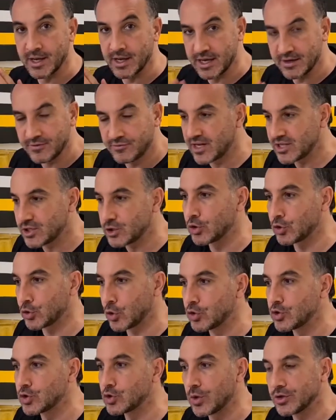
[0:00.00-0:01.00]
if restaurant
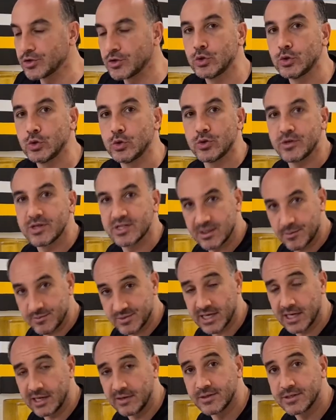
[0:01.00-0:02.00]
owners wanted to do this
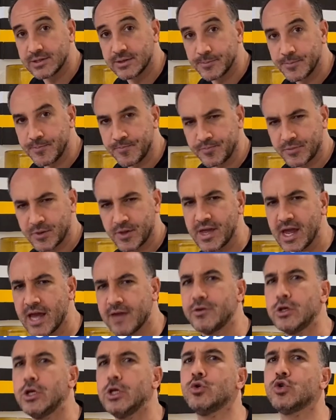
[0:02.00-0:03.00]
themselves, they have
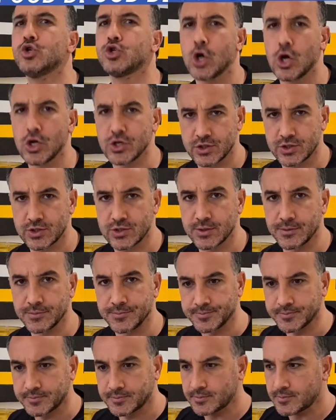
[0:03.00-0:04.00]
huge costs
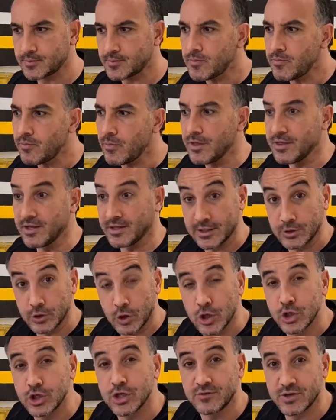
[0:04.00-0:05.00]
the
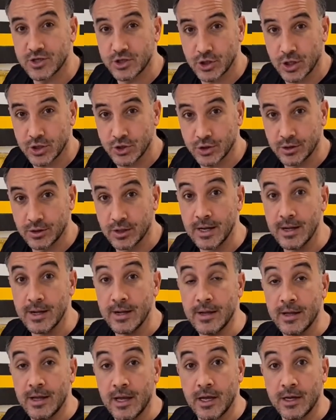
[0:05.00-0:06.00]
technology infrastructure,
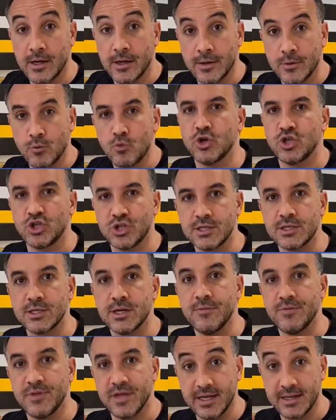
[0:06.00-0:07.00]
uh, which is
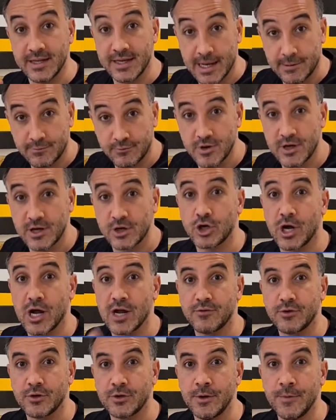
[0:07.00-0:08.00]
they need an app for their
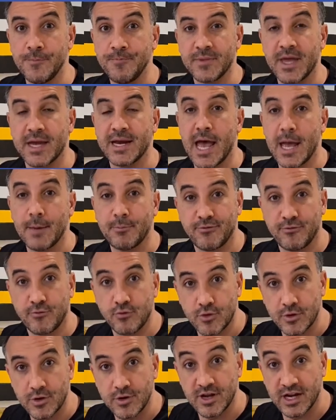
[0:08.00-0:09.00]
driver, an app
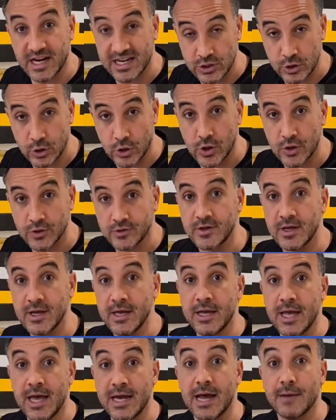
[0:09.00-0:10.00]
for the restaurant,
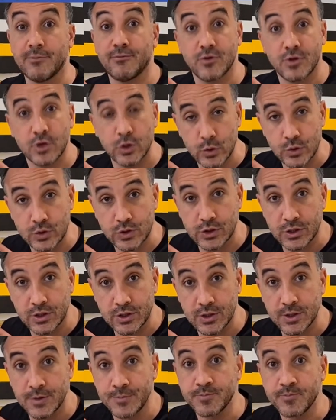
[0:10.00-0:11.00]
an app for the users,
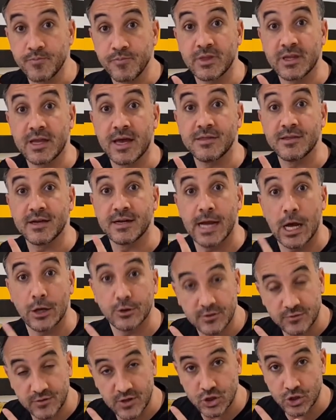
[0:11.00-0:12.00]
and the cloud
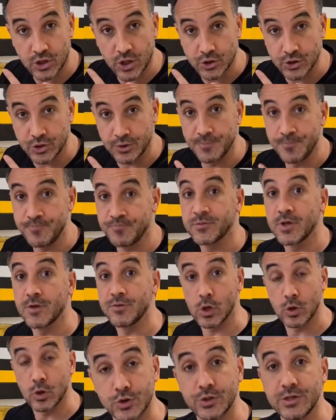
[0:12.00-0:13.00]
infrastructure. They
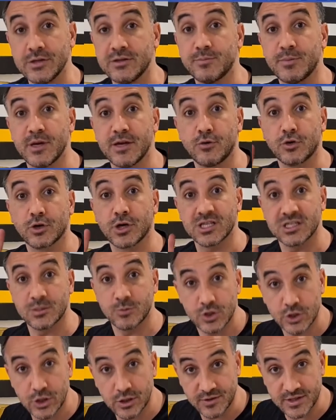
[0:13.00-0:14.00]
need to pay for customer
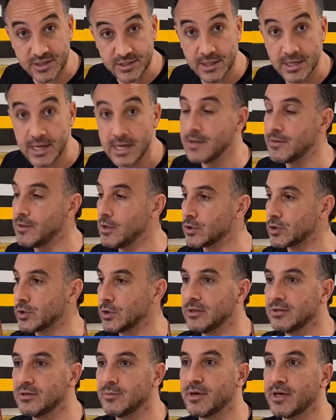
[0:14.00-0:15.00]
service. They also
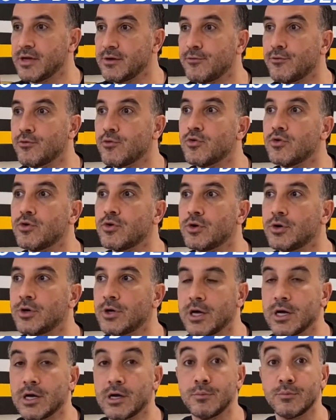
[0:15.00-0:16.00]
need to pay for
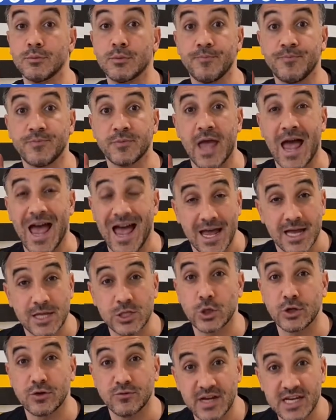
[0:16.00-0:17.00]
um, ads
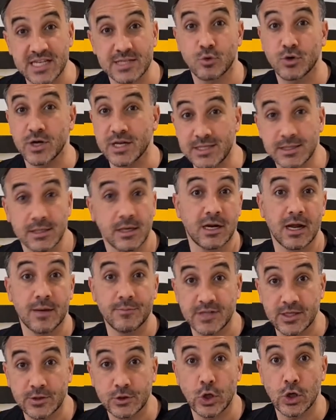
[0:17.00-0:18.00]
on Facebook, Instagram,
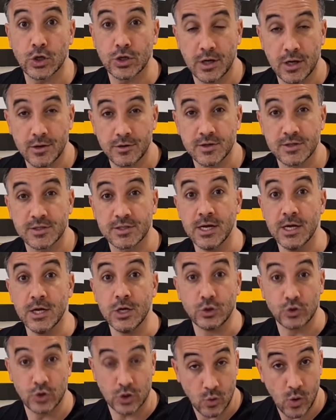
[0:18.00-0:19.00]
TikTok, and others
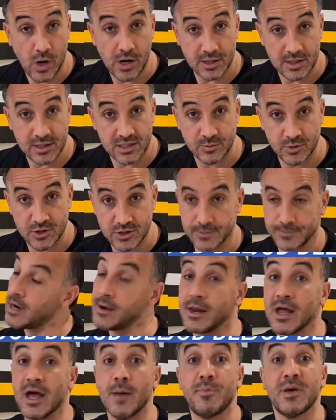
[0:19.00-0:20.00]
to acquire customers.
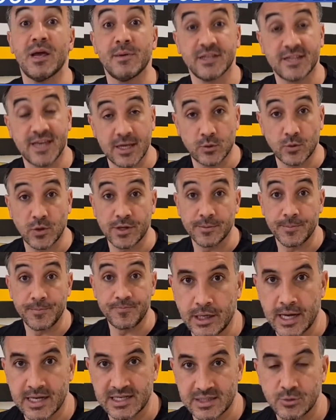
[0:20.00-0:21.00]
Uh, a payment gateway.
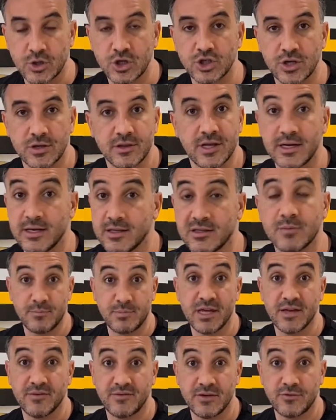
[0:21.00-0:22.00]
As a merchant, they need to
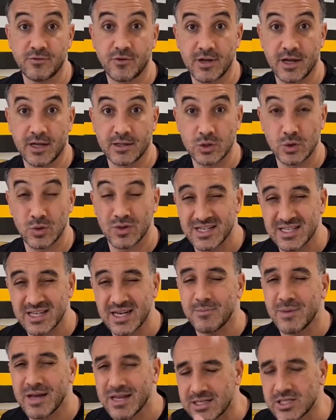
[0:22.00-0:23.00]
pay a fee for that. So there's
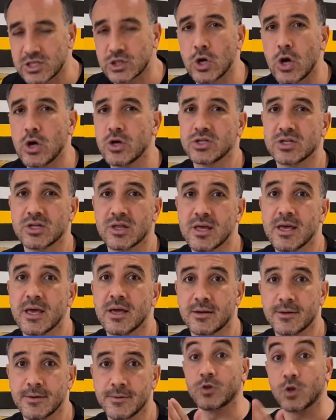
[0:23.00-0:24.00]
immense cost
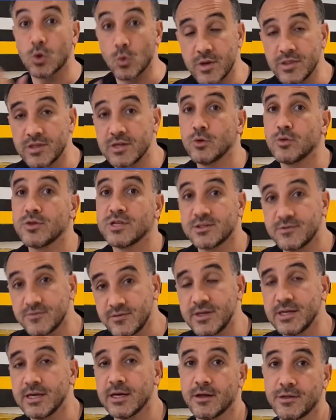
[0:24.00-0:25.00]
there when they do this
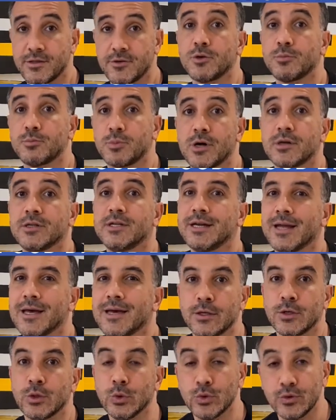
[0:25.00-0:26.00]
via a third party
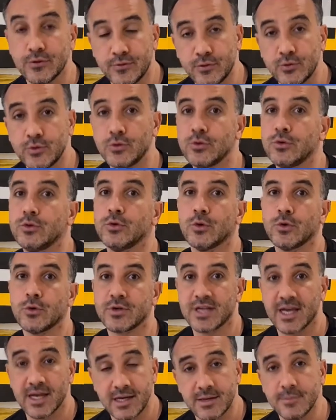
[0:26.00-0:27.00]
like Noon Food or
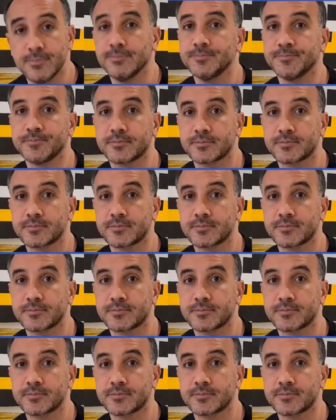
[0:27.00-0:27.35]
Careem